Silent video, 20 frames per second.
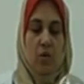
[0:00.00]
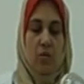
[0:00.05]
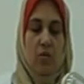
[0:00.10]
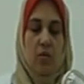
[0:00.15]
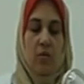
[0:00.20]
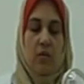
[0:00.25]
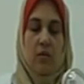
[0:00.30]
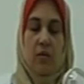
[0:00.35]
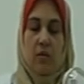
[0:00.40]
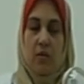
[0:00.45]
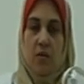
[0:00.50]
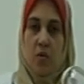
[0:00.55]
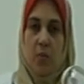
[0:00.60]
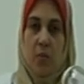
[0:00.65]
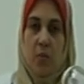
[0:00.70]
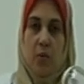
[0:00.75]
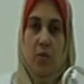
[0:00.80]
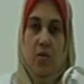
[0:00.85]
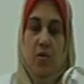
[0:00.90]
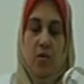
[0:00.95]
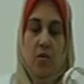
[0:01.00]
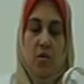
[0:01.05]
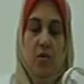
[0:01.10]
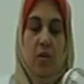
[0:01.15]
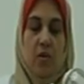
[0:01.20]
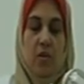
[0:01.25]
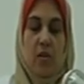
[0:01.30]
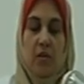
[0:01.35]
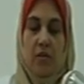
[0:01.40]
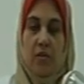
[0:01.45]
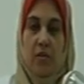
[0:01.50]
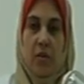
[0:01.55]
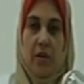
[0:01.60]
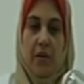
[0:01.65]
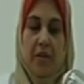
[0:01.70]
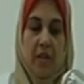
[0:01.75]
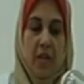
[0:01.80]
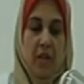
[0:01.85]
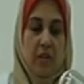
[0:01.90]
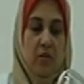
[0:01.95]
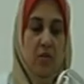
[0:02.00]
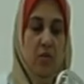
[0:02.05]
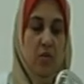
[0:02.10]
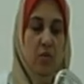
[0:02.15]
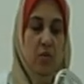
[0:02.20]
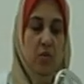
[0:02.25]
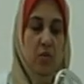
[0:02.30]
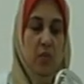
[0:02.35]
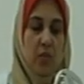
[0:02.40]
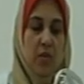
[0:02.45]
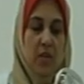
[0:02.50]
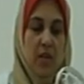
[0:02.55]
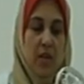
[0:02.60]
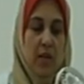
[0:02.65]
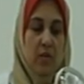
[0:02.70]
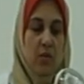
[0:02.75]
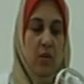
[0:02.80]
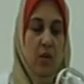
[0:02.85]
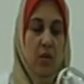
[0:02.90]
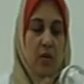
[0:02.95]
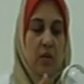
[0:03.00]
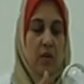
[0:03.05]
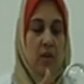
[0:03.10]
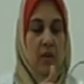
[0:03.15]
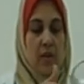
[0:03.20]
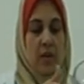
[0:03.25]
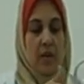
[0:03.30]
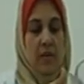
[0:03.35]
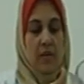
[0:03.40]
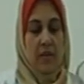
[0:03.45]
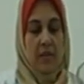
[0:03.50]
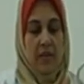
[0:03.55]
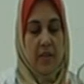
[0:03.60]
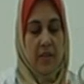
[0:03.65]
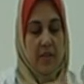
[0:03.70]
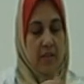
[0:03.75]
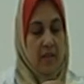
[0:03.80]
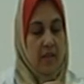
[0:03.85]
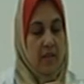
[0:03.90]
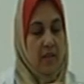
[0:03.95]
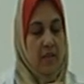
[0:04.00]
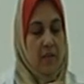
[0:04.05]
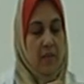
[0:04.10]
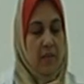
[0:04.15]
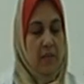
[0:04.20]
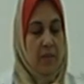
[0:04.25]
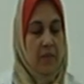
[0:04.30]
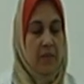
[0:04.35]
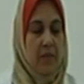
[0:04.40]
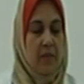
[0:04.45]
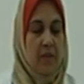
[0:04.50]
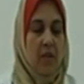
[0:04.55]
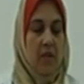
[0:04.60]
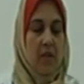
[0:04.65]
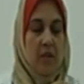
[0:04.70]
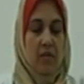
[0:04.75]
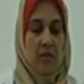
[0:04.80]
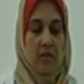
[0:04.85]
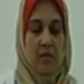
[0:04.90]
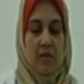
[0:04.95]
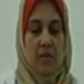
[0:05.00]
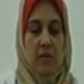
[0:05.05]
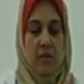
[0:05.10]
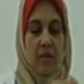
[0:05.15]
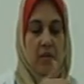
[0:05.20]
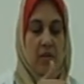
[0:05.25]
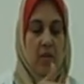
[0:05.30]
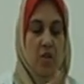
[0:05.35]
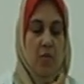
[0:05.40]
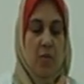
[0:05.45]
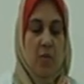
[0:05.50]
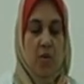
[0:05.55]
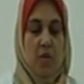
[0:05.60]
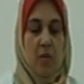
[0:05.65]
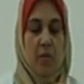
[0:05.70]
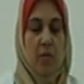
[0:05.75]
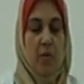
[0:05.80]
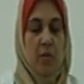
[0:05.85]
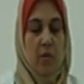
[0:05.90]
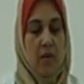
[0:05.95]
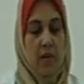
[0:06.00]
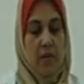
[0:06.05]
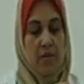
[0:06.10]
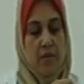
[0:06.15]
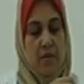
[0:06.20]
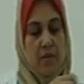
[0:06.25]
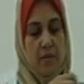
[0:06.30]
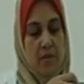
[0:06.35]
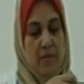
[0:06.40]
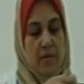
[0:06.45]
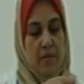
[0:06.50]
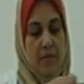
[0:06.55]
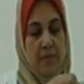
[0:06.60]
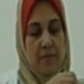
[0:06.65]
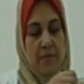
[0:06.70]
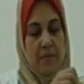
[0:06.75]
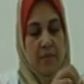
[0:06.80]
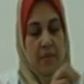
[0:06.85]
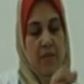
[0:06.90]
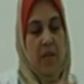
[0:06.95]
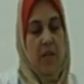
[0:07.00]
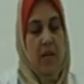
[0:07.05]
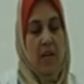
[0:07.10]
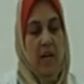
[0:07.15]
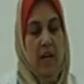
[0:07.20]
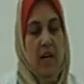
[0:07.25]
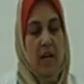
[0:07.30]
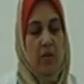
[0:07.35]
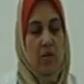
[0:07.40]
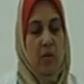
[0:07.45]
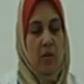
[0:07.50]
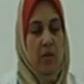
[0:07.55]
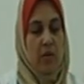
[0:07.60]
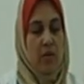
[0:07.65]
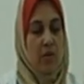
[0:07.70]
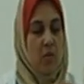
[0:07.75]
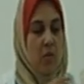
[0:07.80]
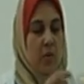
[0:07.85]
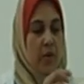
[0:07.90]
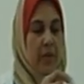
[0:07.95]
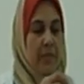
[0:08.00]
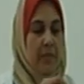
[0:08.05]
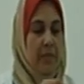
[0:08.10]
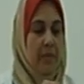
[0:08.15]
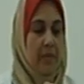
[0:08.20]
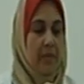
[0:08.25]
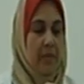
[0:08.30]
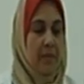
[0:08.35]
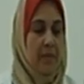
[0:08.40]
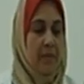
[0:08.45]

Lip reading: cotton sponge, dry and soaked with alcohol, dressing, disposable gloves, alcohol swab,